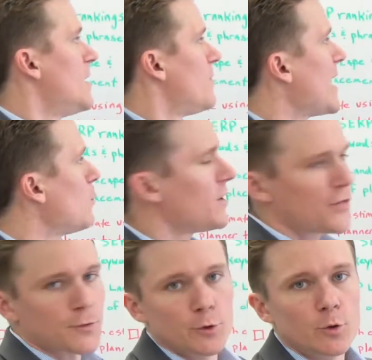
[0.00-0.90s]
They
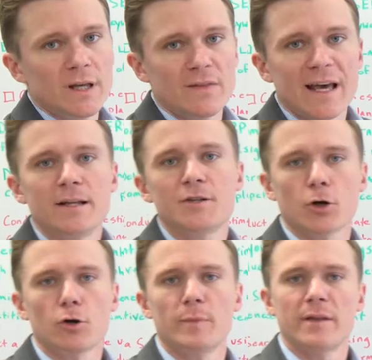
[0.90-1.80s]
went through and they
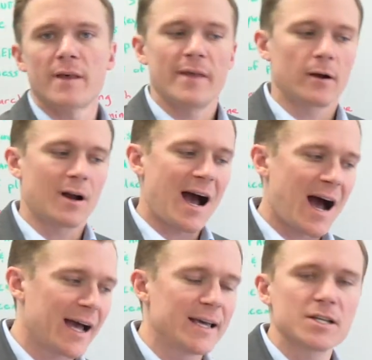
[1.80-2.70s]
determined that their
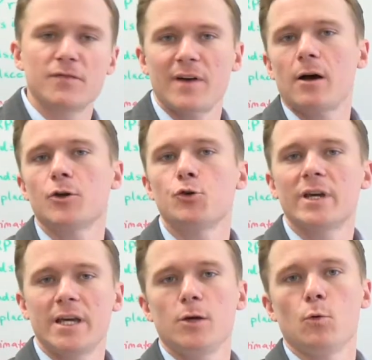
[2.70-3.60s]
highest value
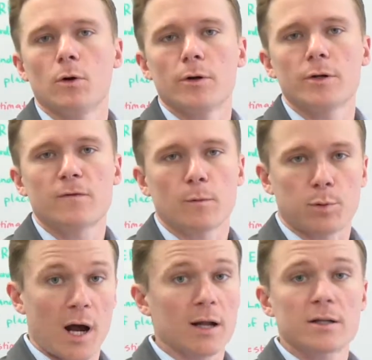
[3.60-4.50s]
keywords for
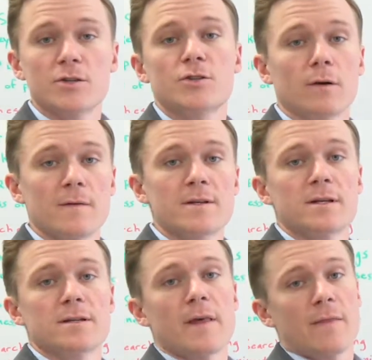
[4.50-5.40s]
products and
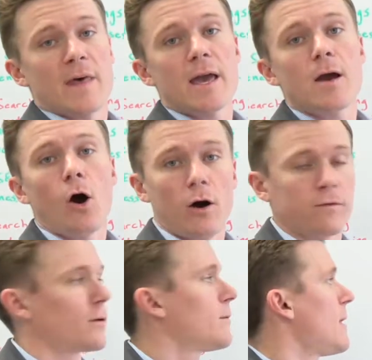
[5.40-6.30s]
services that they
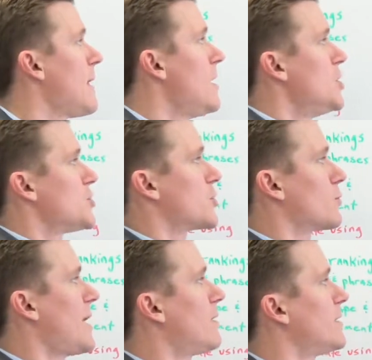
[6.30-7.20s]
offered
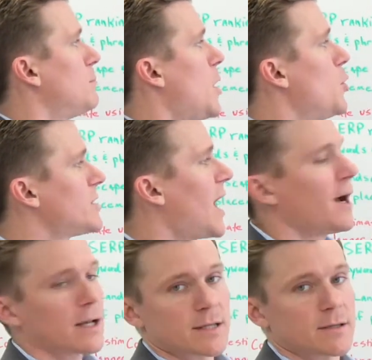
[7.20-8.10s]
surrounded
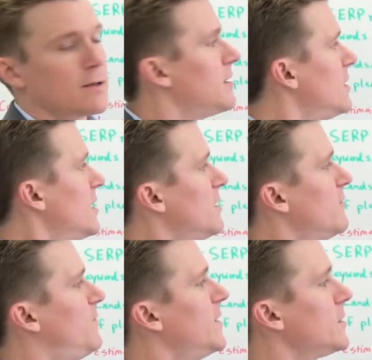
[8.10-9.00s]
Botox,
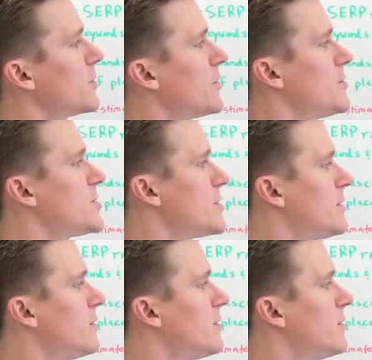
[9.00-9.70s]
fillers,